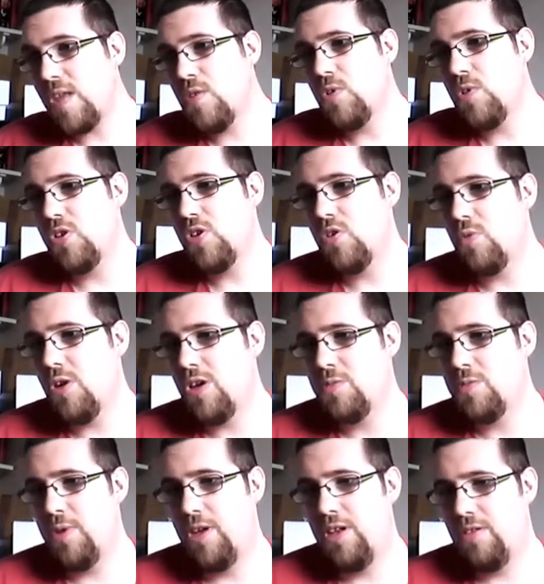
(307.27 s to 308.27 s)
which is what I
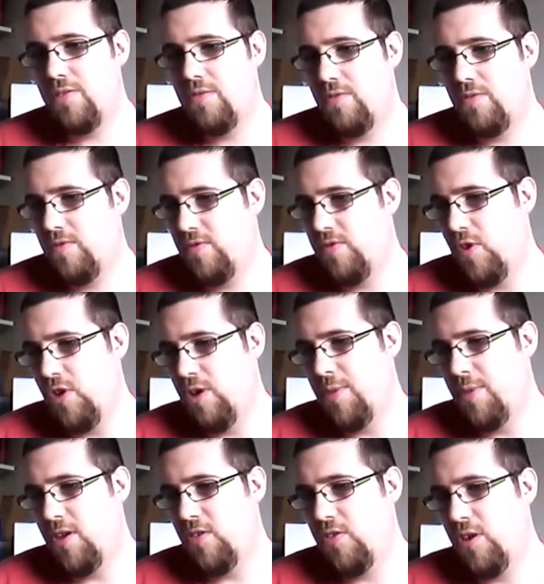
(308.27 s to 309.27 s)
spent 40
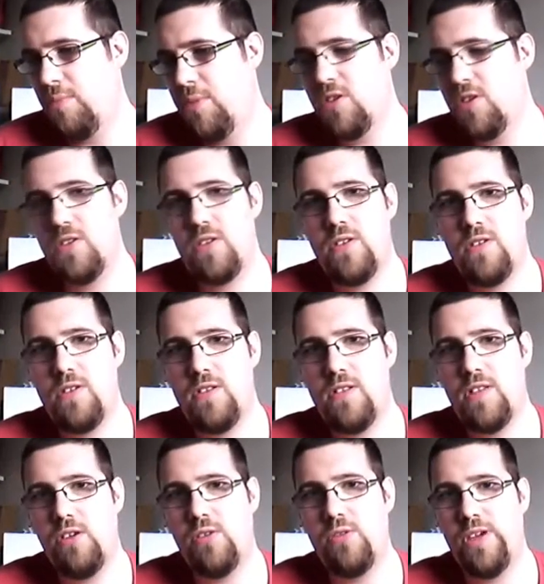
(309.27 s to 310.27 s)
minutes on a bus
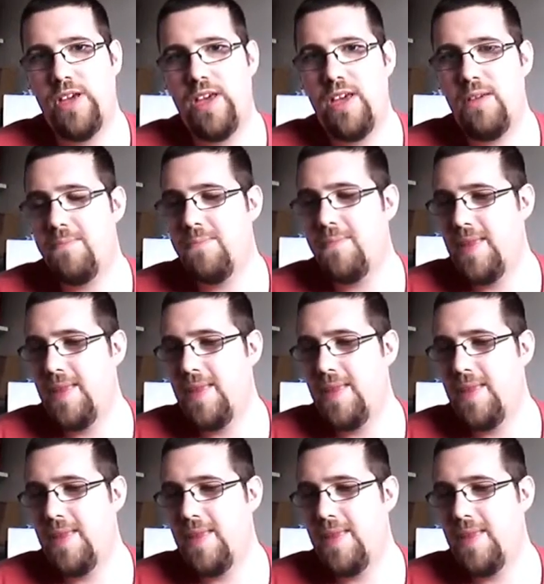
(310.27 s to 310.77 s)
to go and get.